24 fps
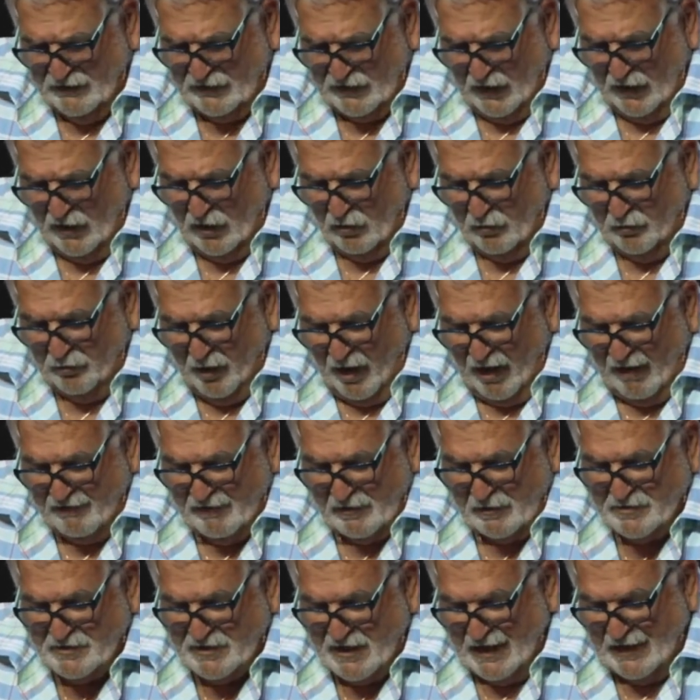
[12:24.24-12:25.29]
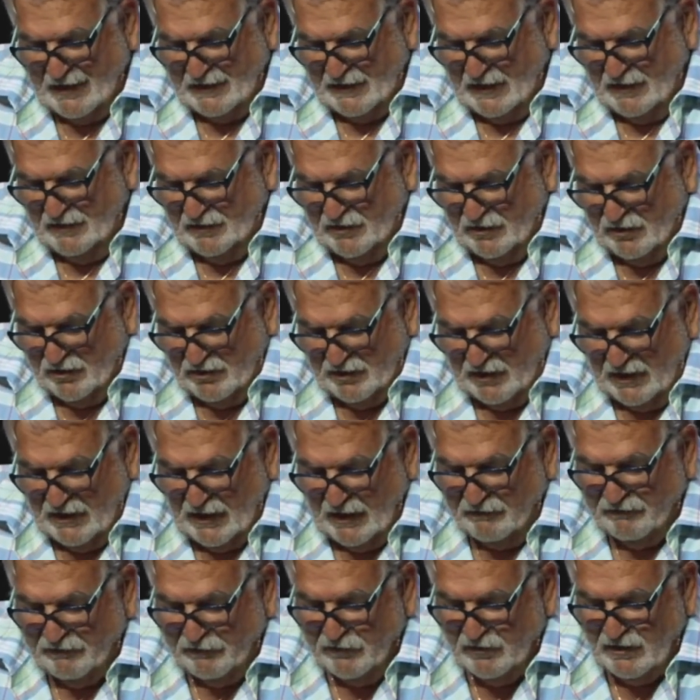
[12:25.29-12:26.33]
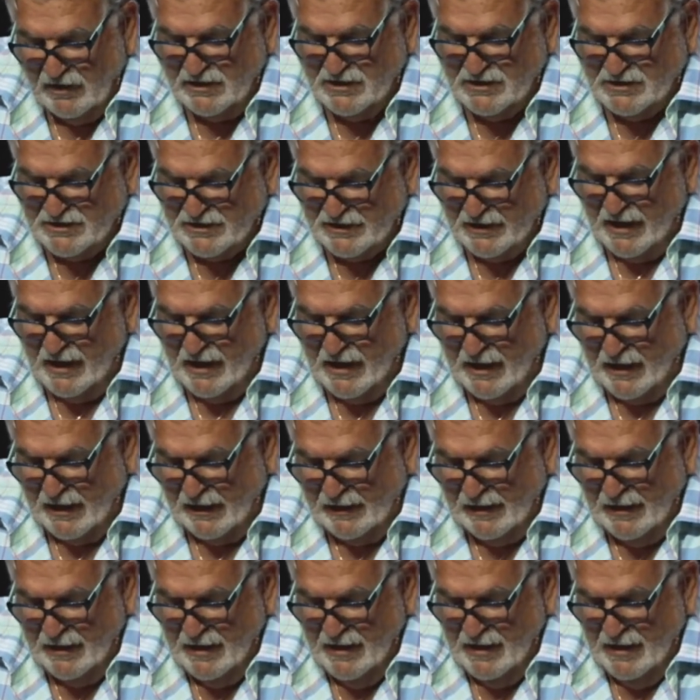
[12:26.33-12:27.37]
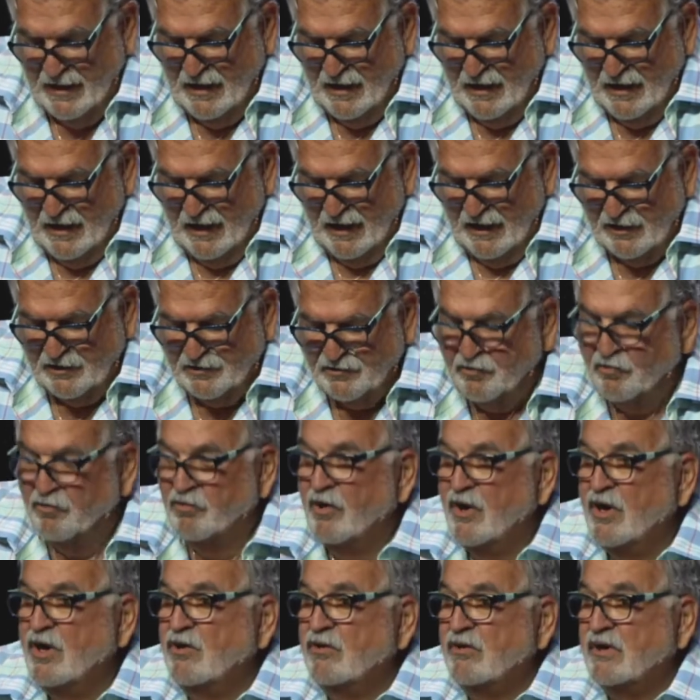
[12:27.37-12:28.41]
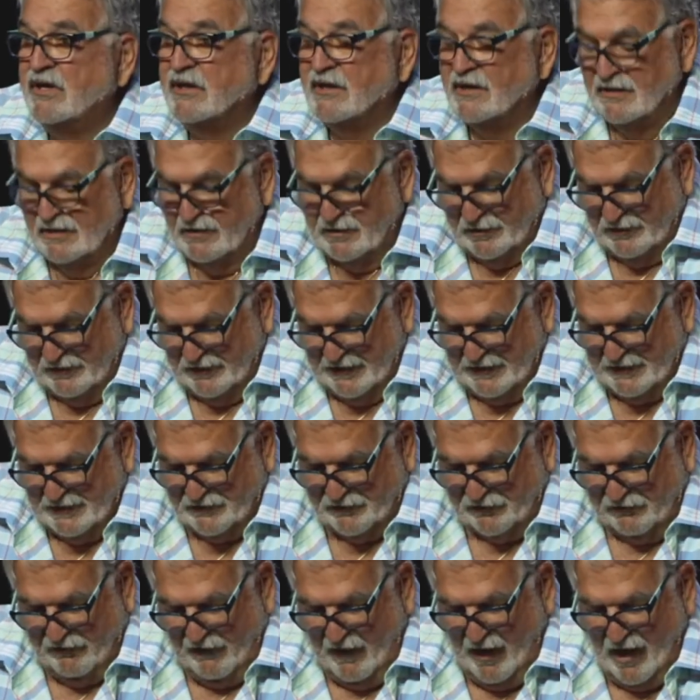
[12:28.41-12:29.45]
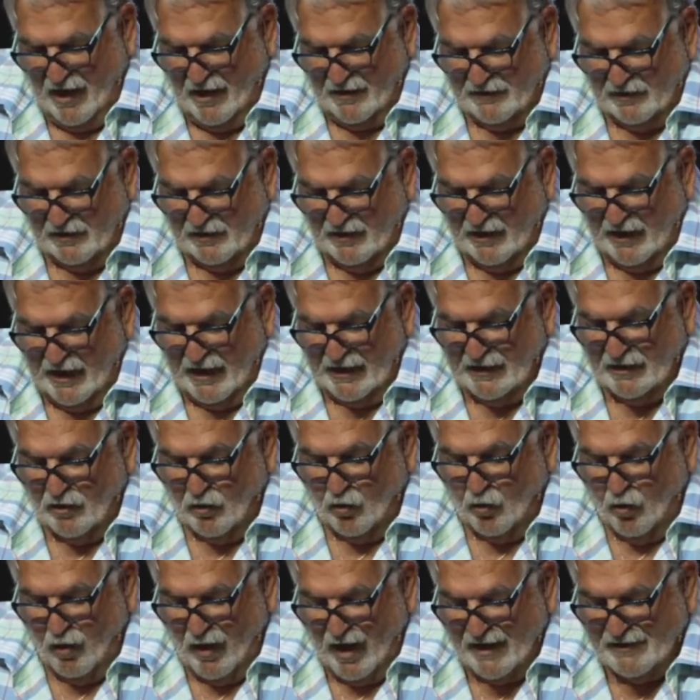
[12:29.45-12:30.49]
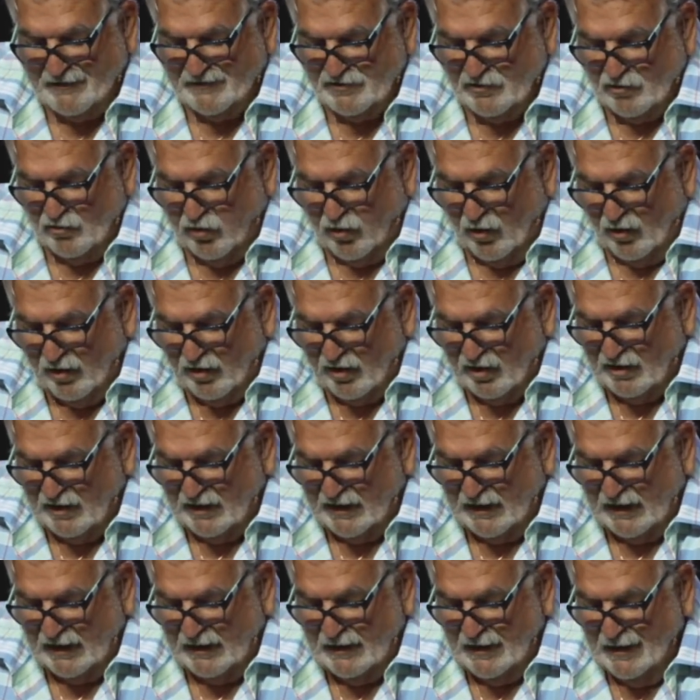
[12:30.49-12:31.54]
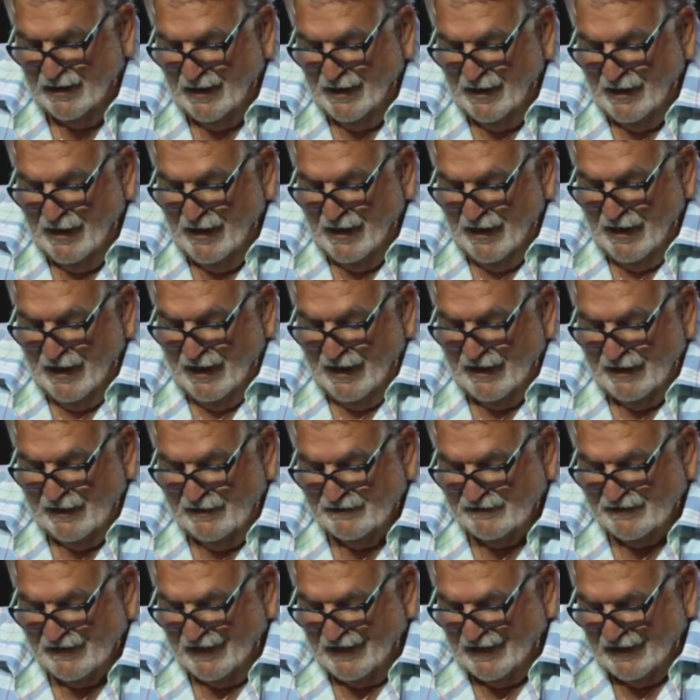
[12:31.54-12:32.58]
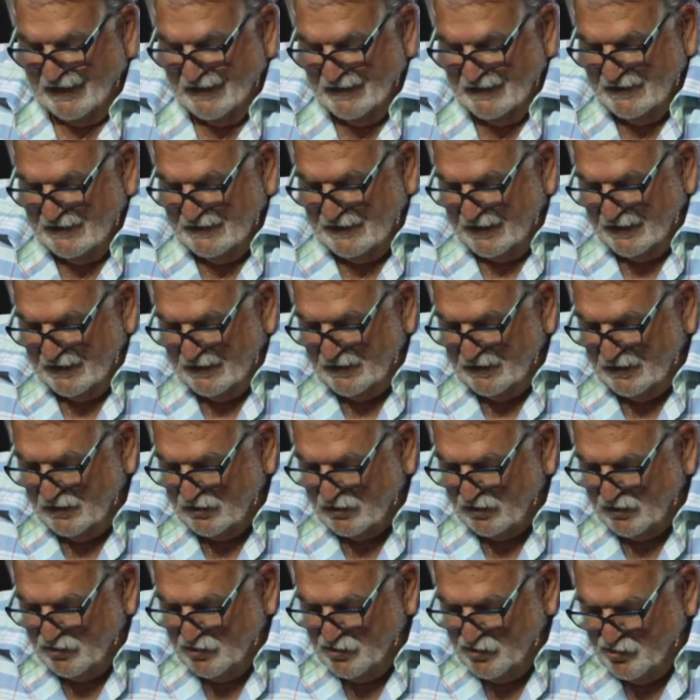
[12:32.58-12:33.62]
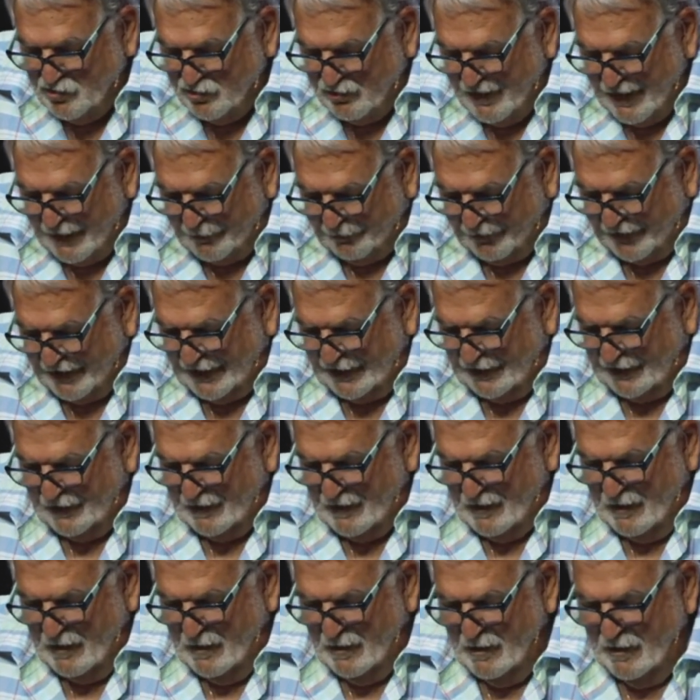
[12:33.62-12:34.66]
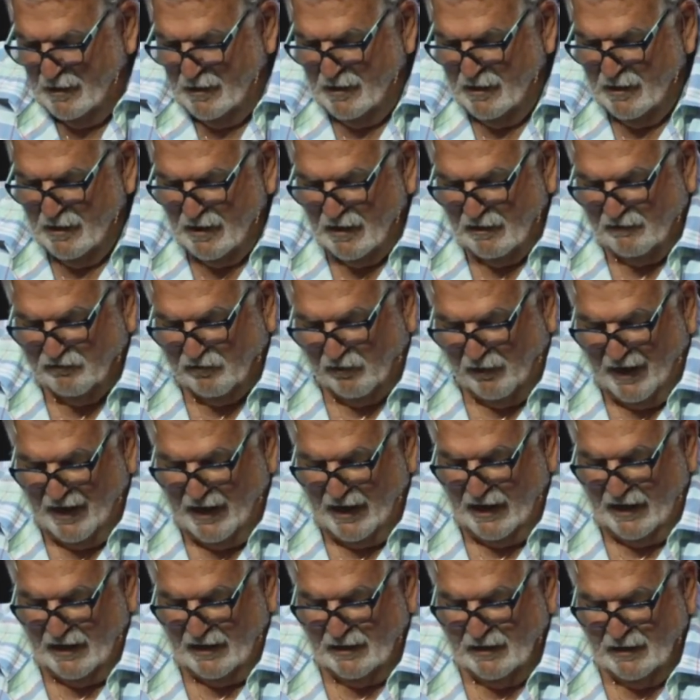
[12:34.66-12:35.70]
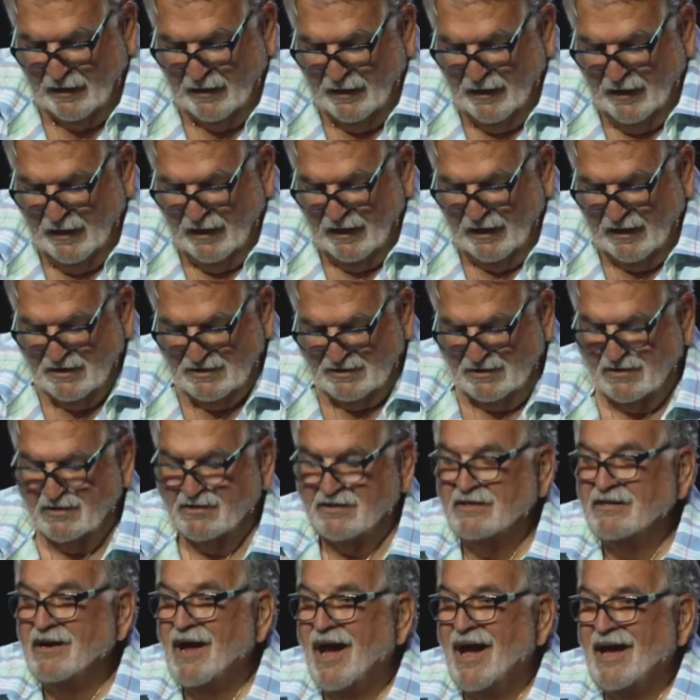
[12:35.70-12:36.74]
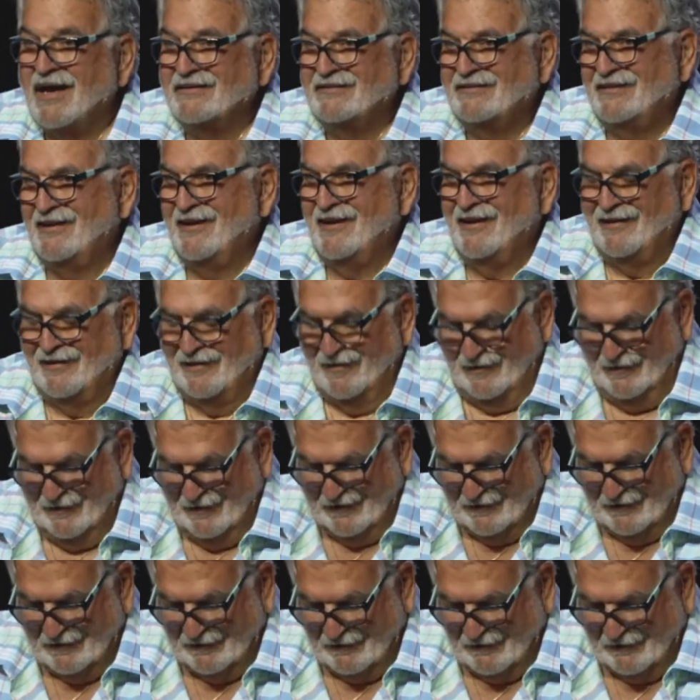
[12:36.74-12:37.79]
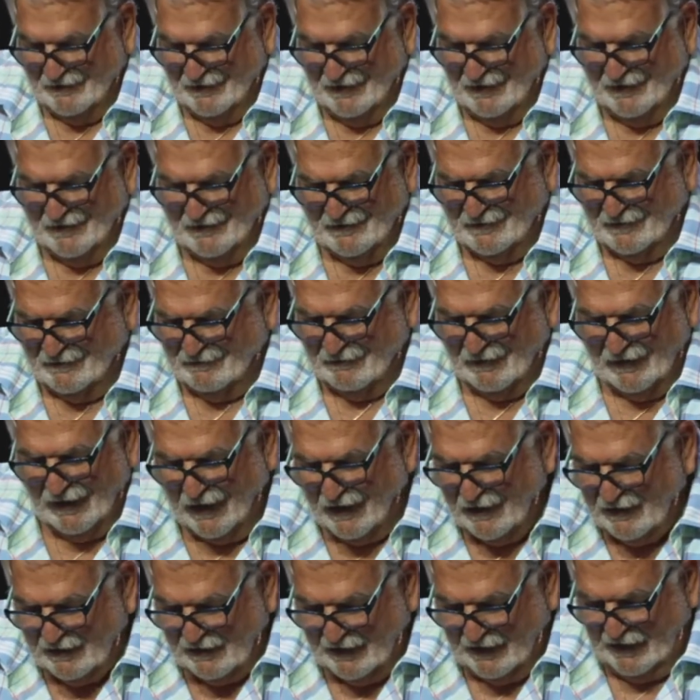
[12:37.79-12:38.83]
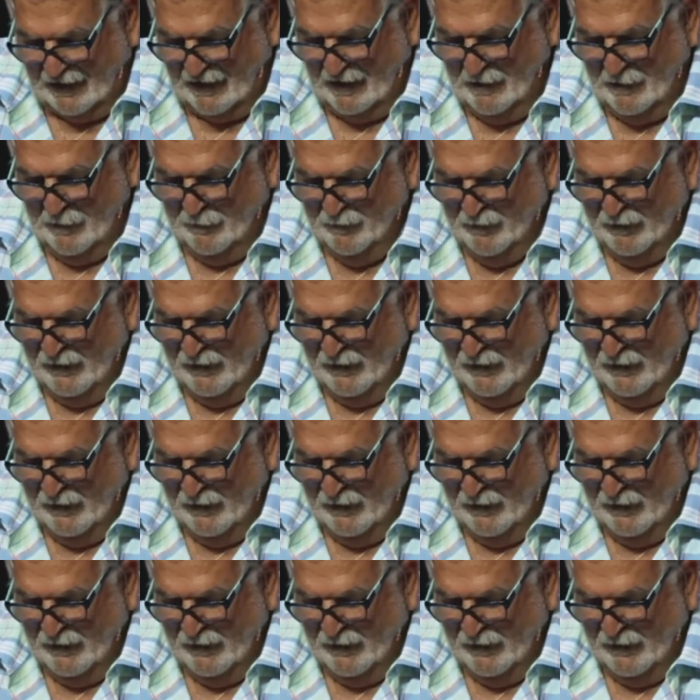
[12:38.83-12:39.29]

So, Proverbs 19:13, a foolish son is ruined to his father, and a wife's quarreling is a continual dripping of rain. It's just nauseating. It's ugly.